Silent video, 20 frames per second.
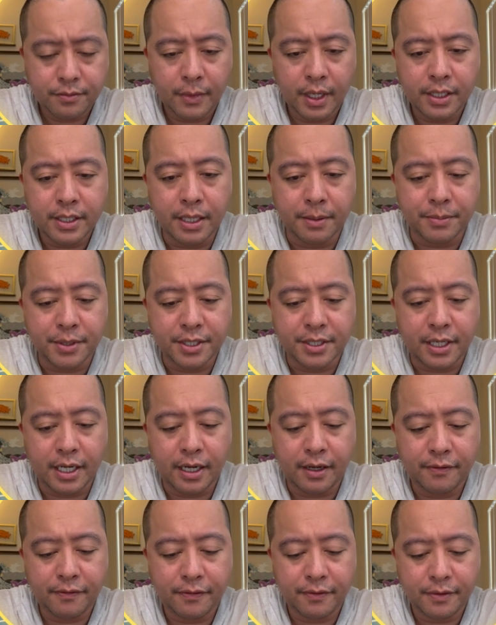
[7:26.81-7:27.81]
Tempest Dive
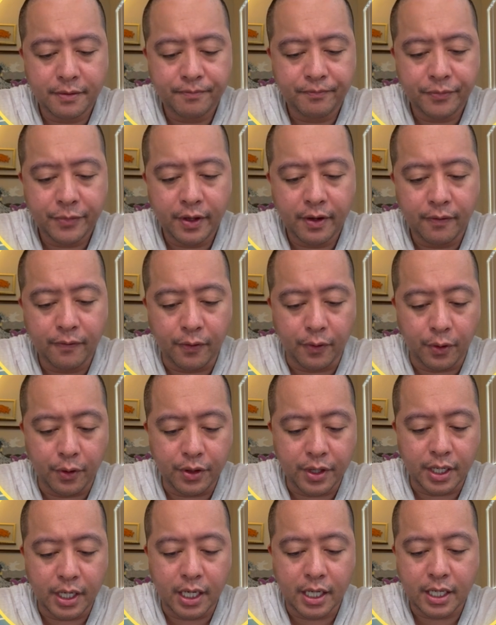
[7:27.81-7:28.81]
for the
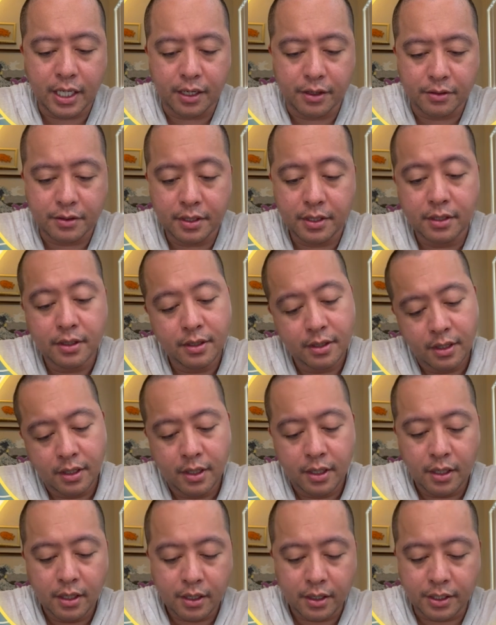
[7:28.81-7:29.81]
knockout.
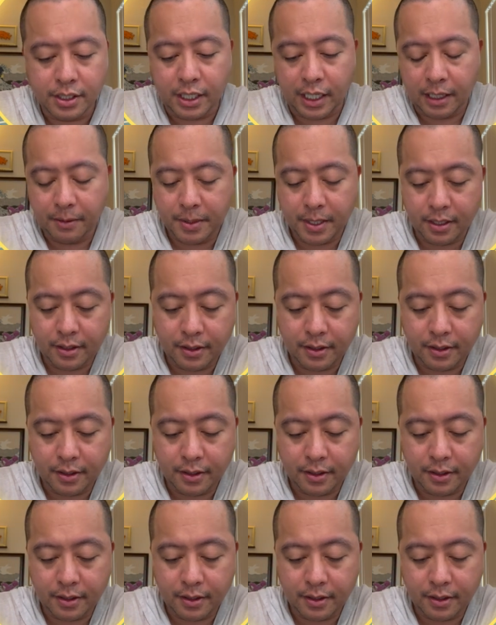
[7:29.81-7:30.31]
Good job.